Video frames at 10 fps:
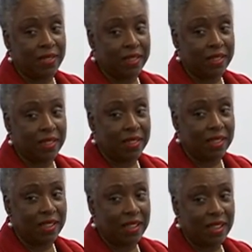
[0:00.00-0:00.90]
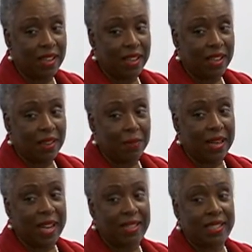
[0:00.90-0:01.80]
it.
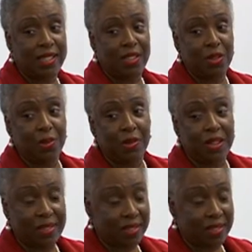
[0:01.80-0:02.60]
But I tell you,